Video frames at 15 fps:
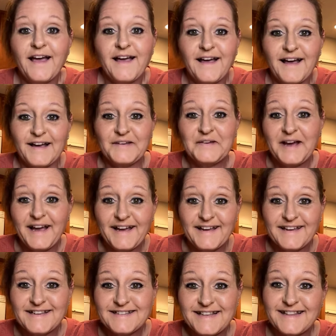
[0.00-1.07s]
Hi
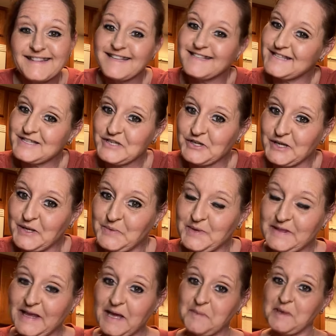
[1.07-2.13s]
guys, this is Cooking with
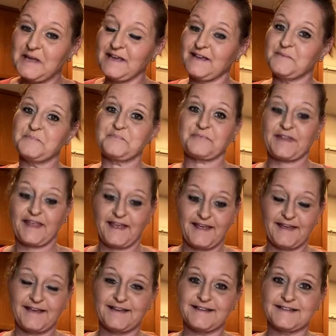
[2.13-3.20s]
Amy,
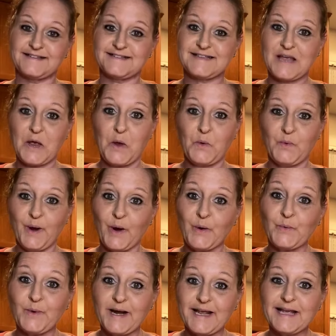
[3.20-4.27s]
and we are
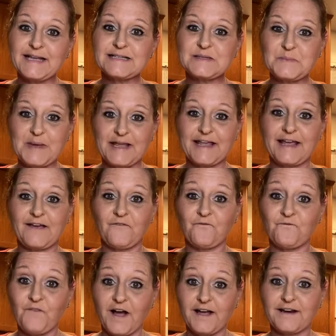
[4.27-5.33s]
ready to make a
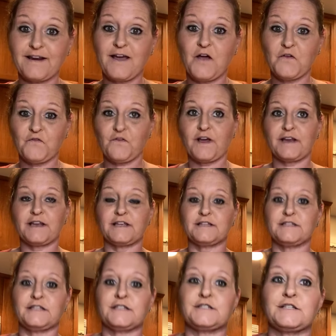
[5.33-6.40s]
fun
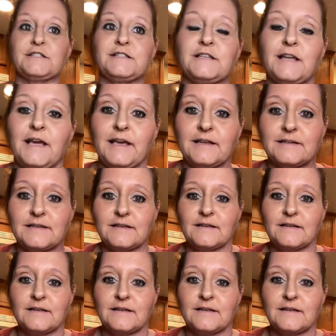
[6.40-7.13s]
dish tonight.